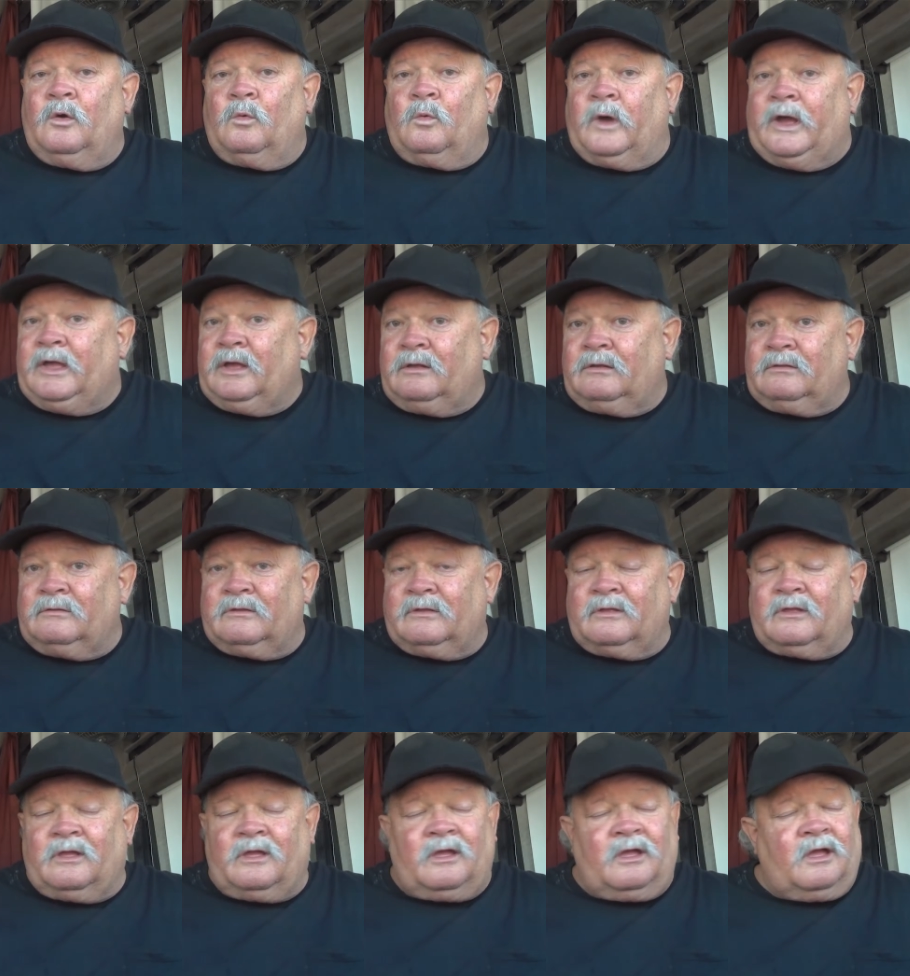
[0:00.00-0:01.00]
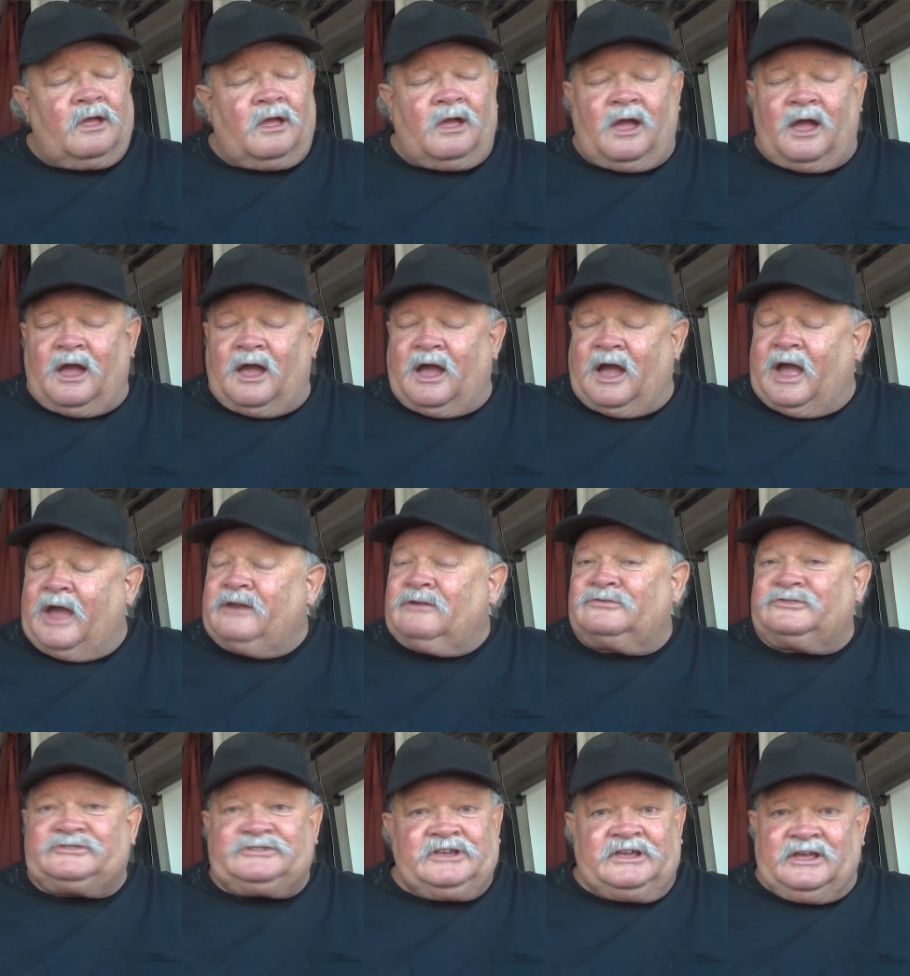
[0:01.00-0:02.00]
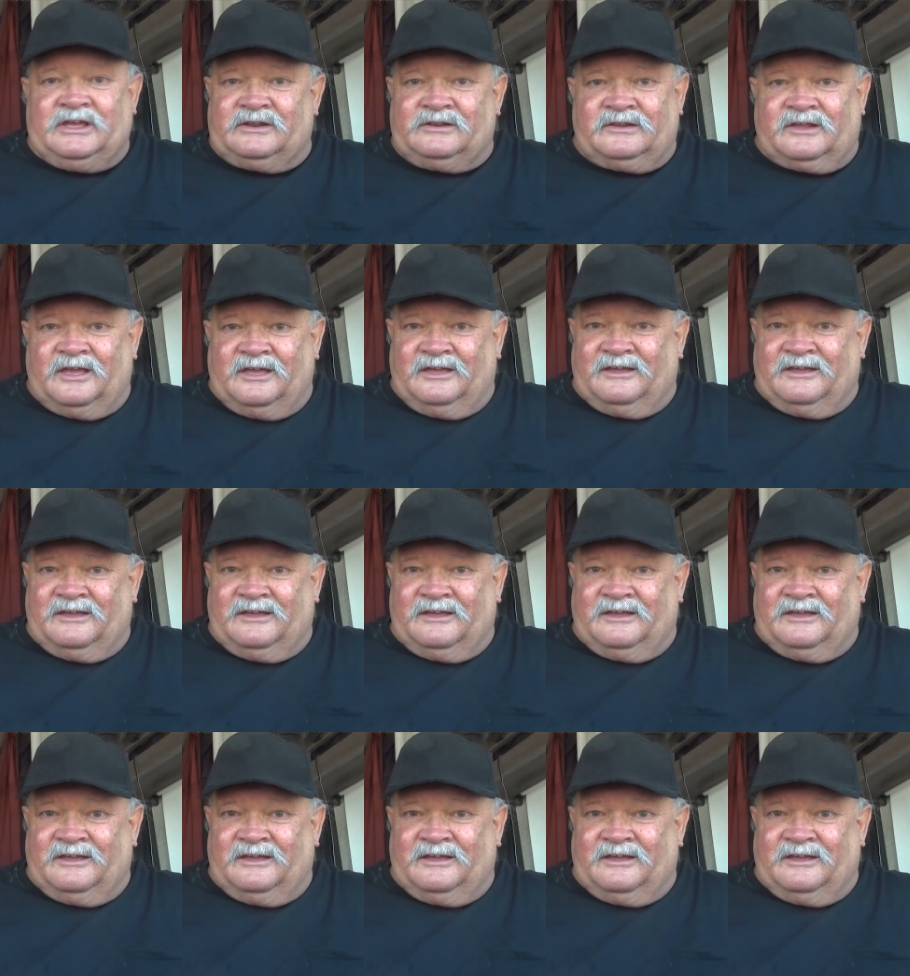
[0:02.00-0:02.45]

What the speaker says: Well, I don't see it.